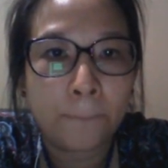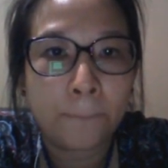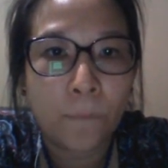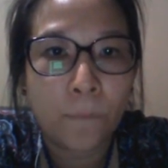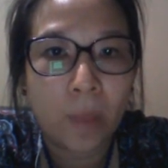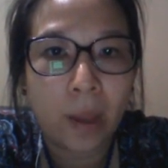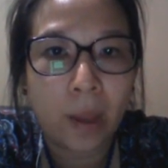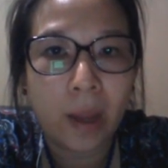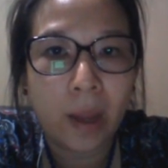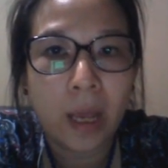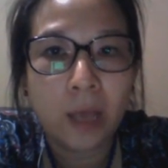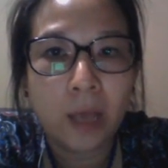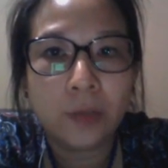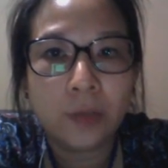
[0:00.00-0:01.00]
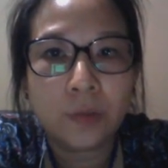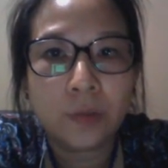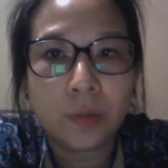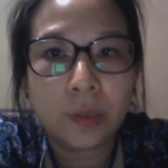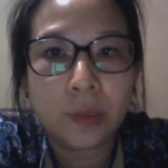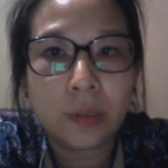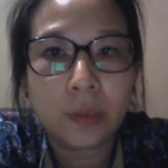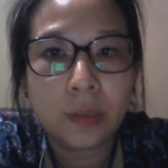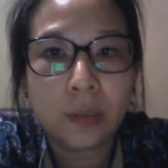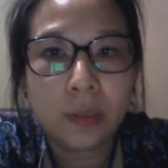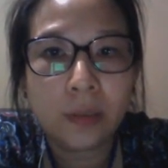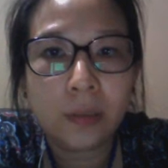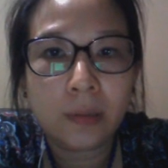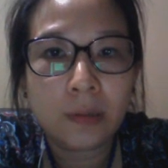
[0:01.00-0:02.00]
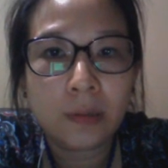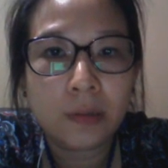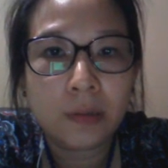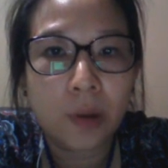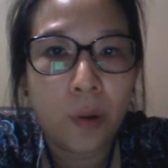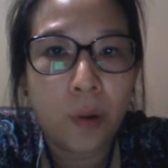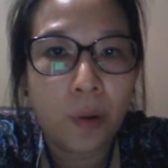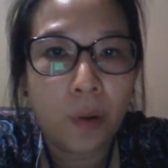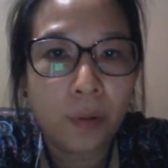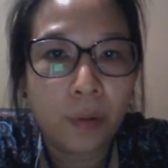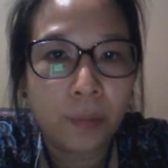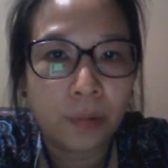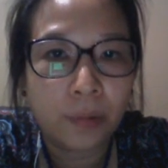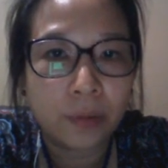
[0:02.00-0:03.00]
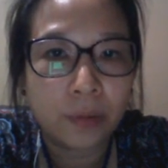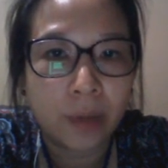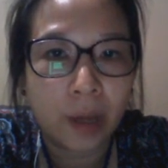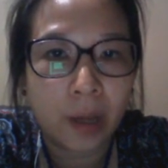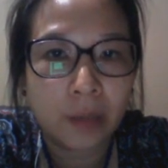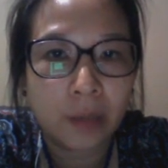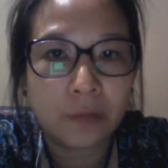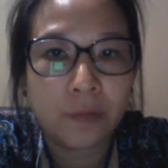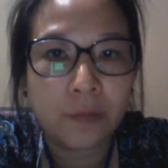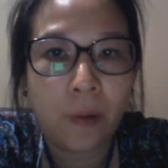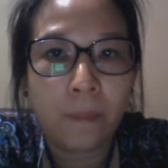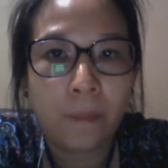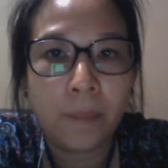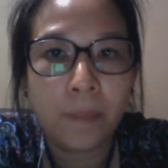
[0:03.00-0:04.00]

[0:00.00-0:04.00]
Okay, so this is the whole process from